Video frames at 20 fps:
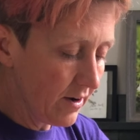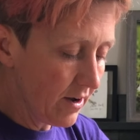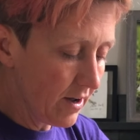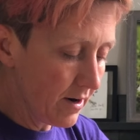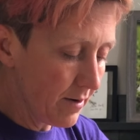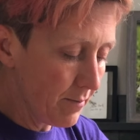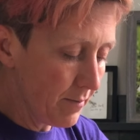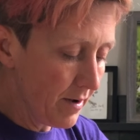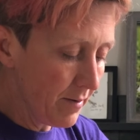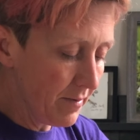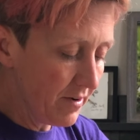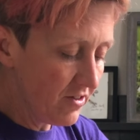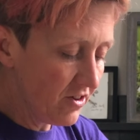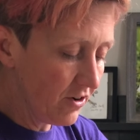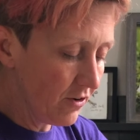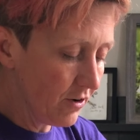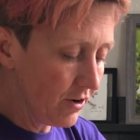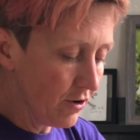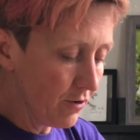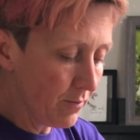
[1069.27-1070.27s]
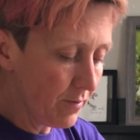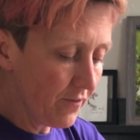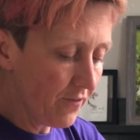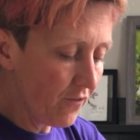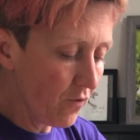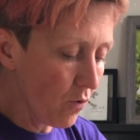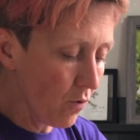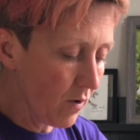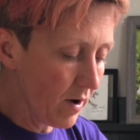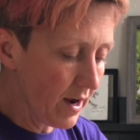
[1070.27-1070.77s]
cut up my material
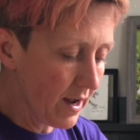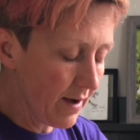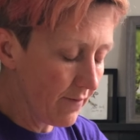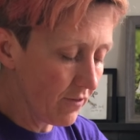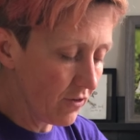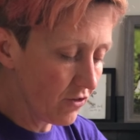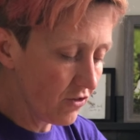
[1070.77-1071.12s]
before I ever